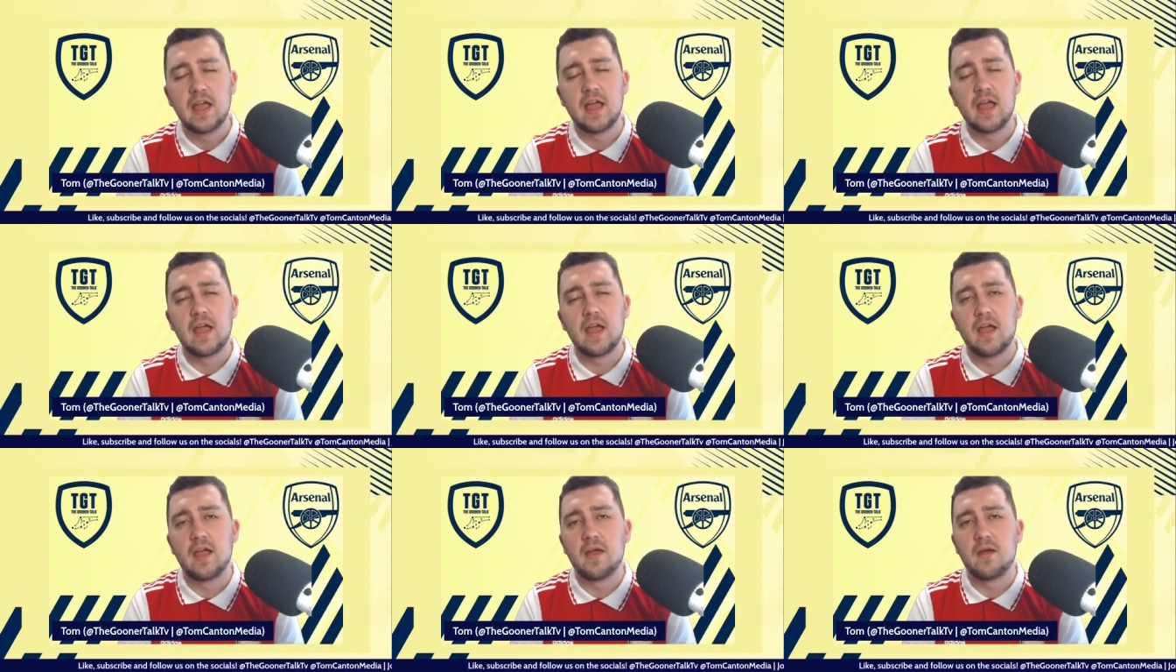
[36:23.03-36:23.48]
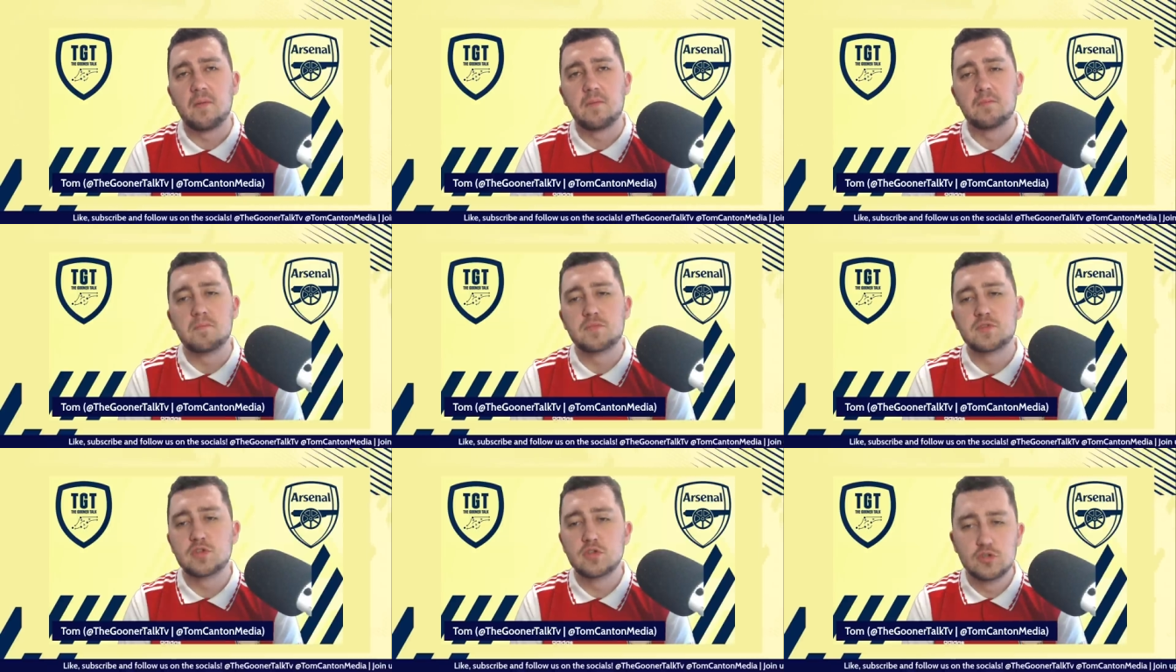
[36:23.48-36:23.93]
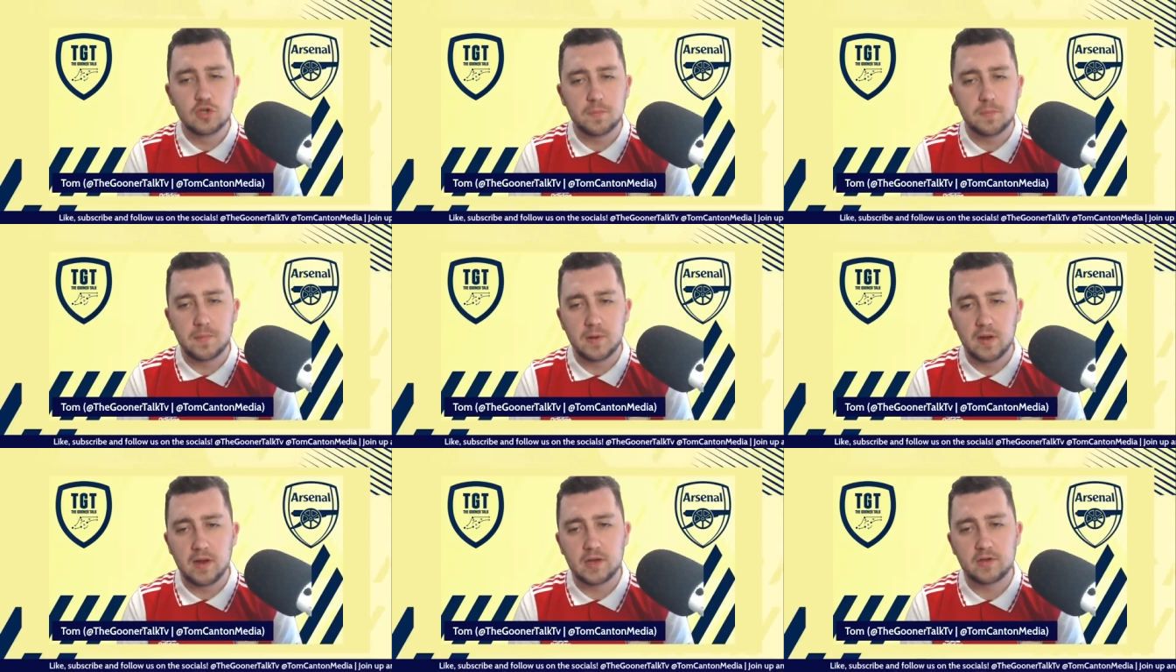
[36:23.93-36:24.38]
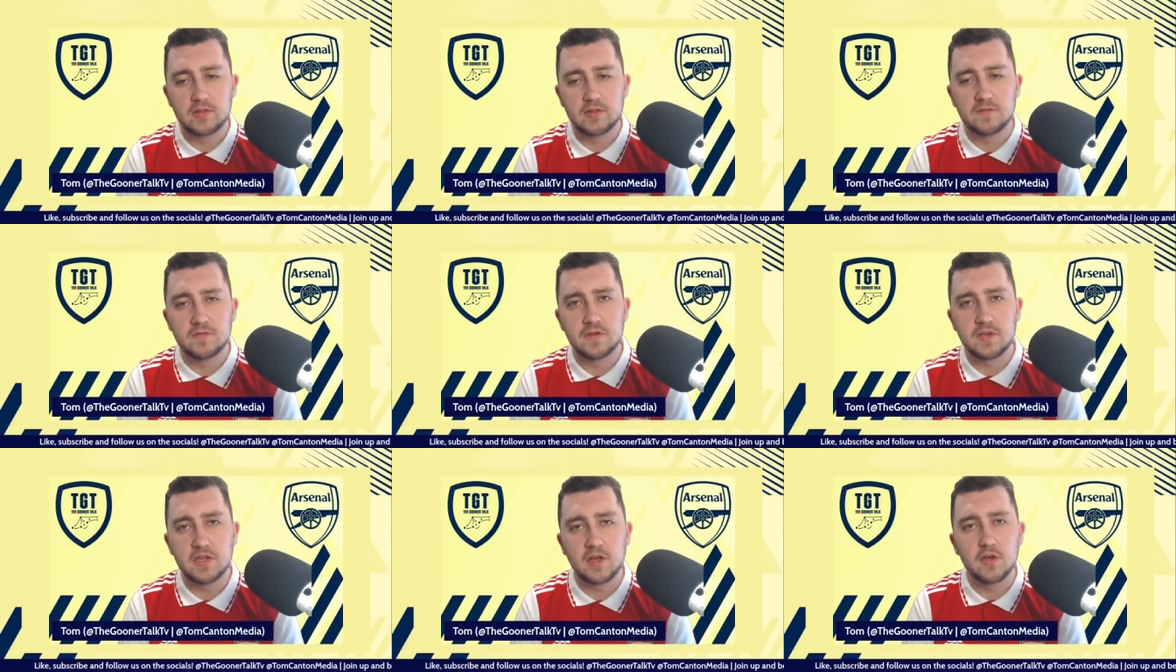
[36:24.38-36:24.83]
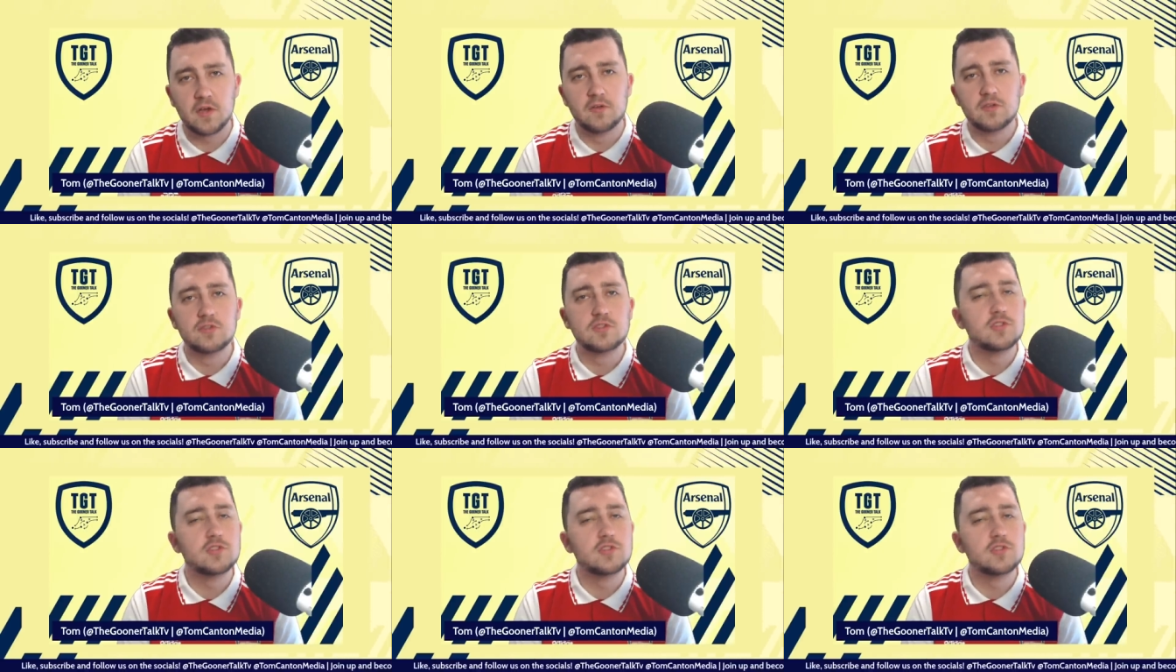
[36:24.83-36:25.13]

Um, do drop a like on the video.